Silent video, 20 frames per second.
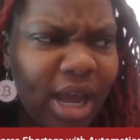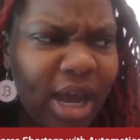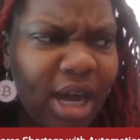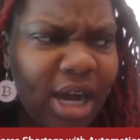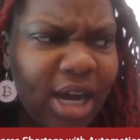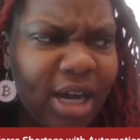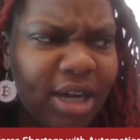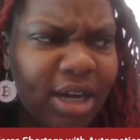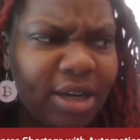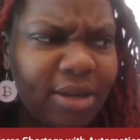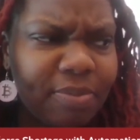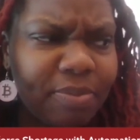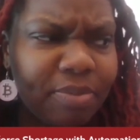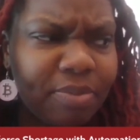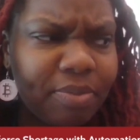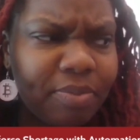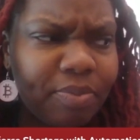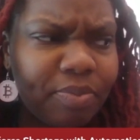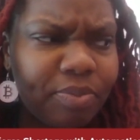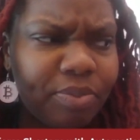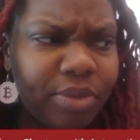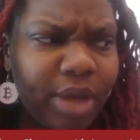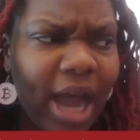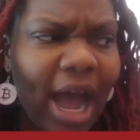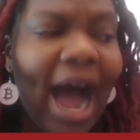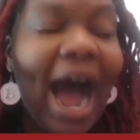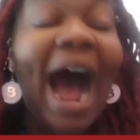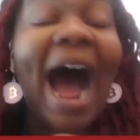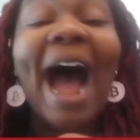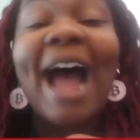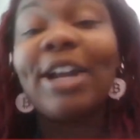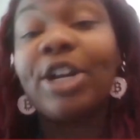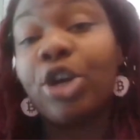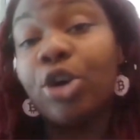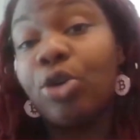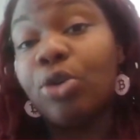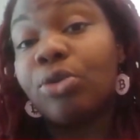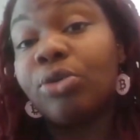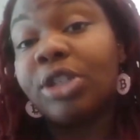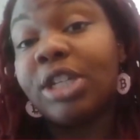uh, I
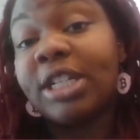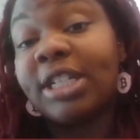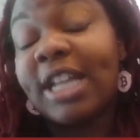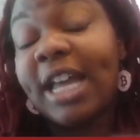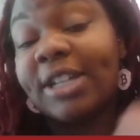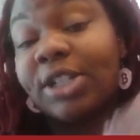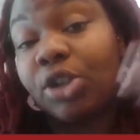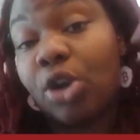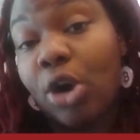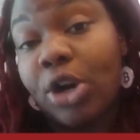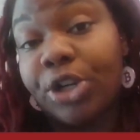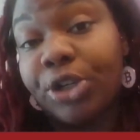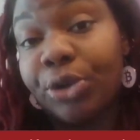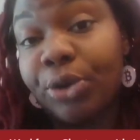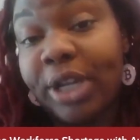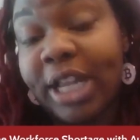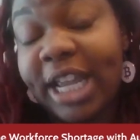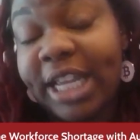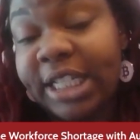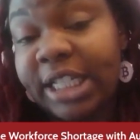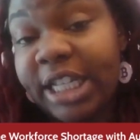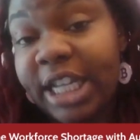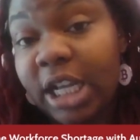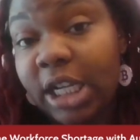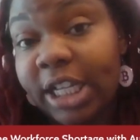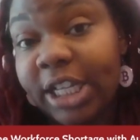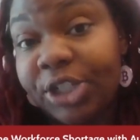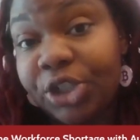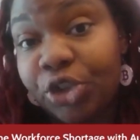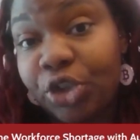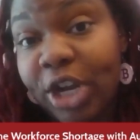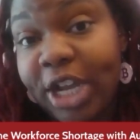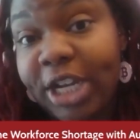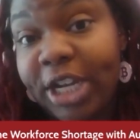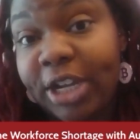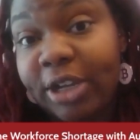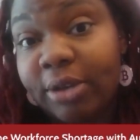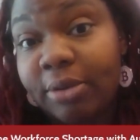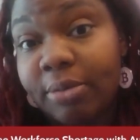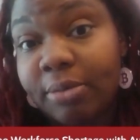know since I started doing ACLS
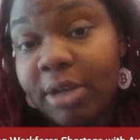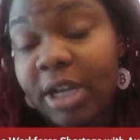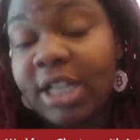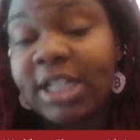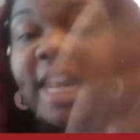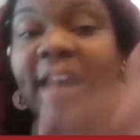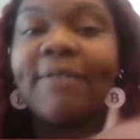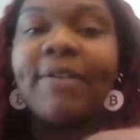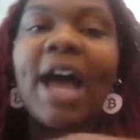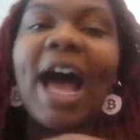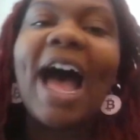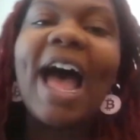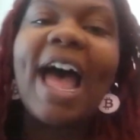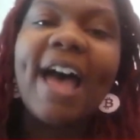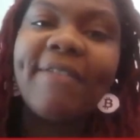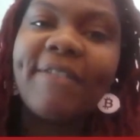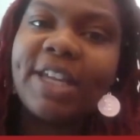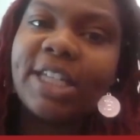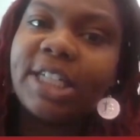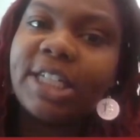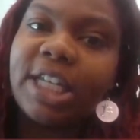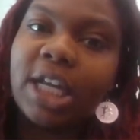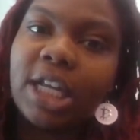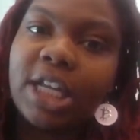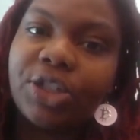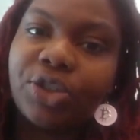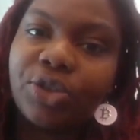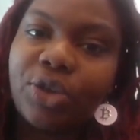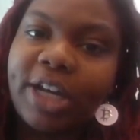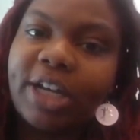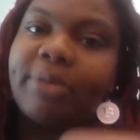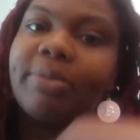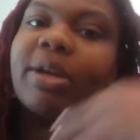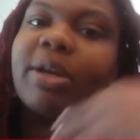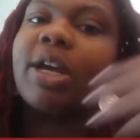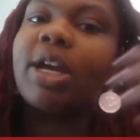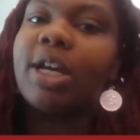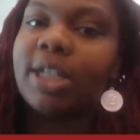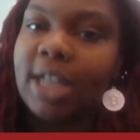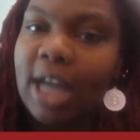training, because I have ACLS training
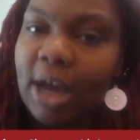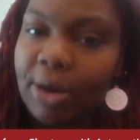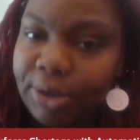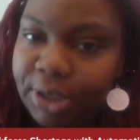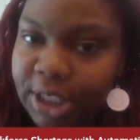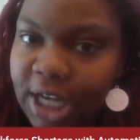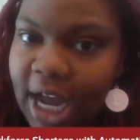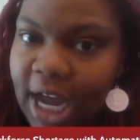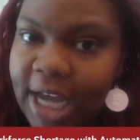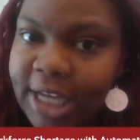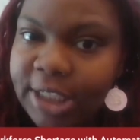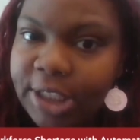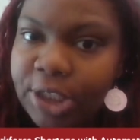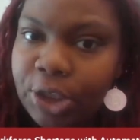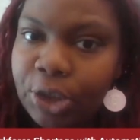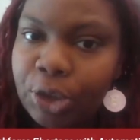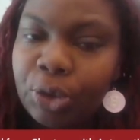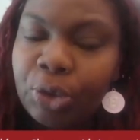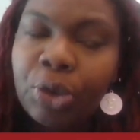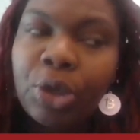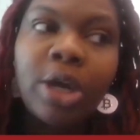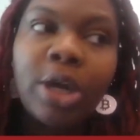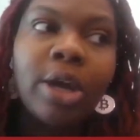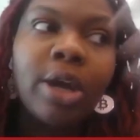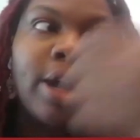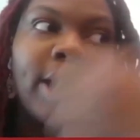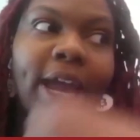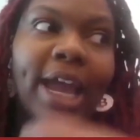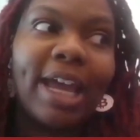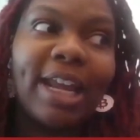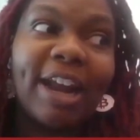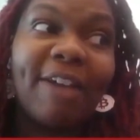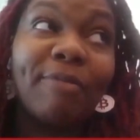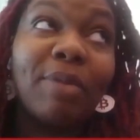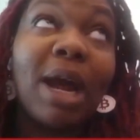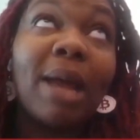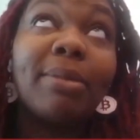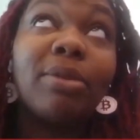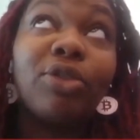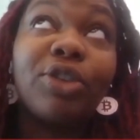because I was in the ICU, and I've
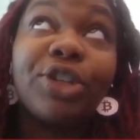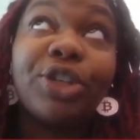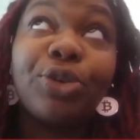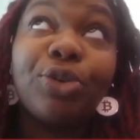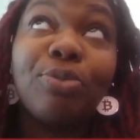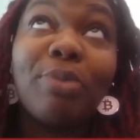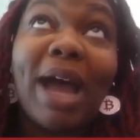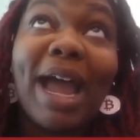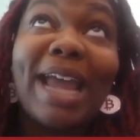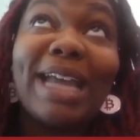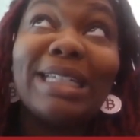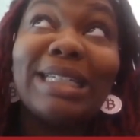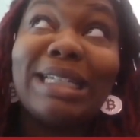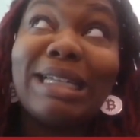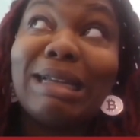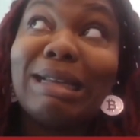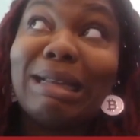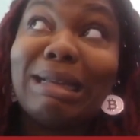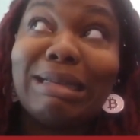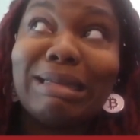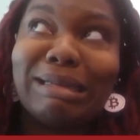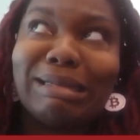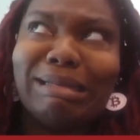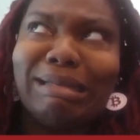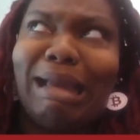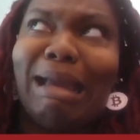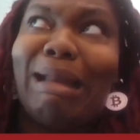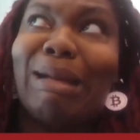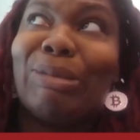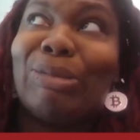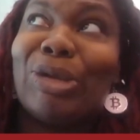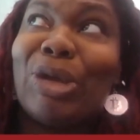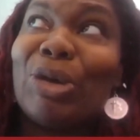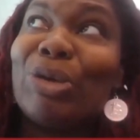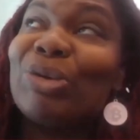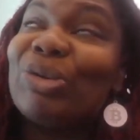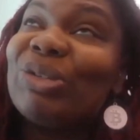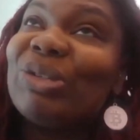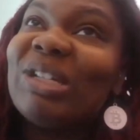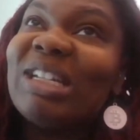probably renewed my ACLS, I don't
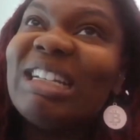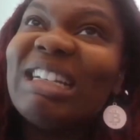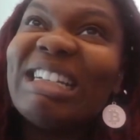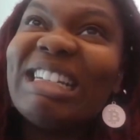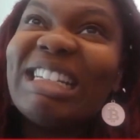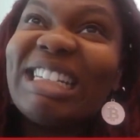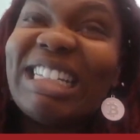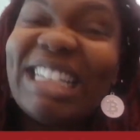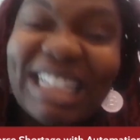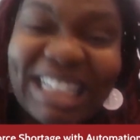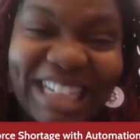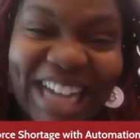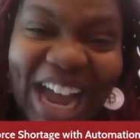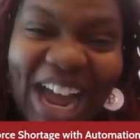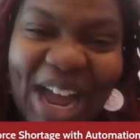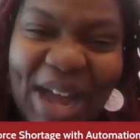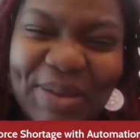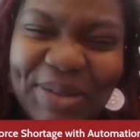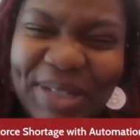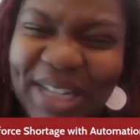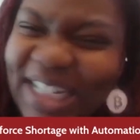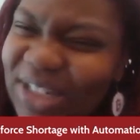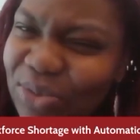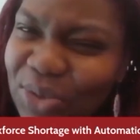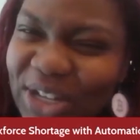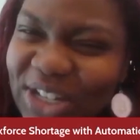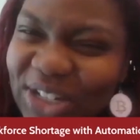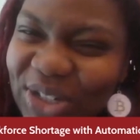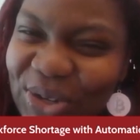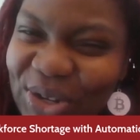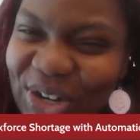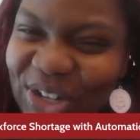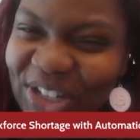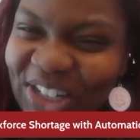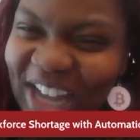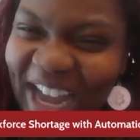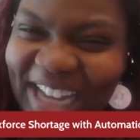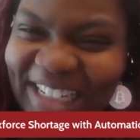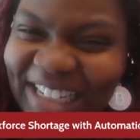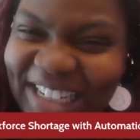know, 6 times, because what, a 2 year
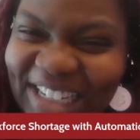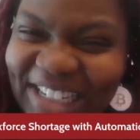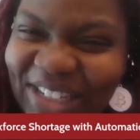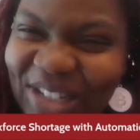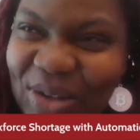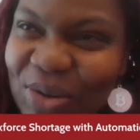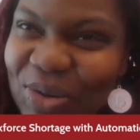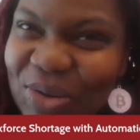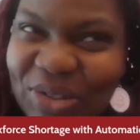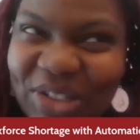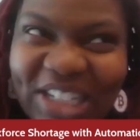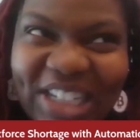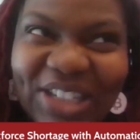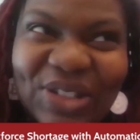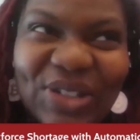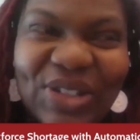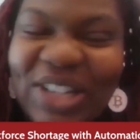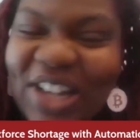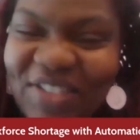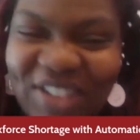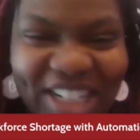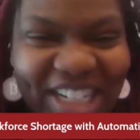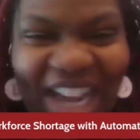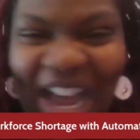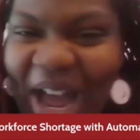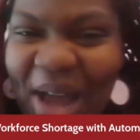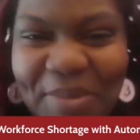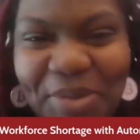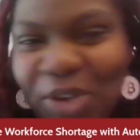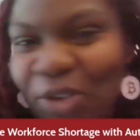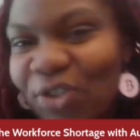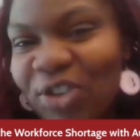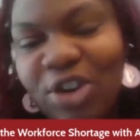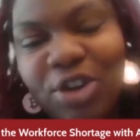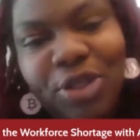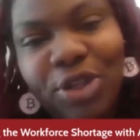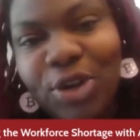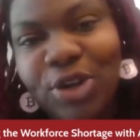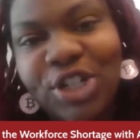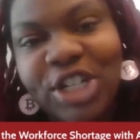license, so 6 or 7 times over
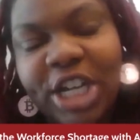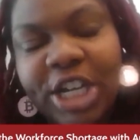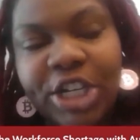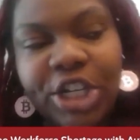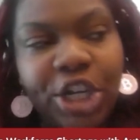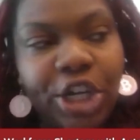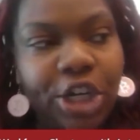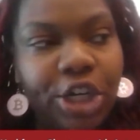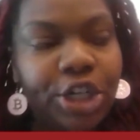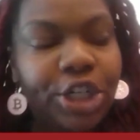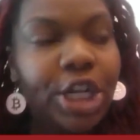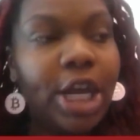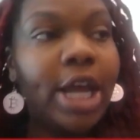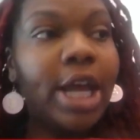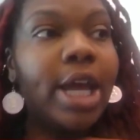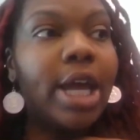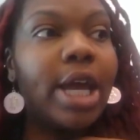the 13 years.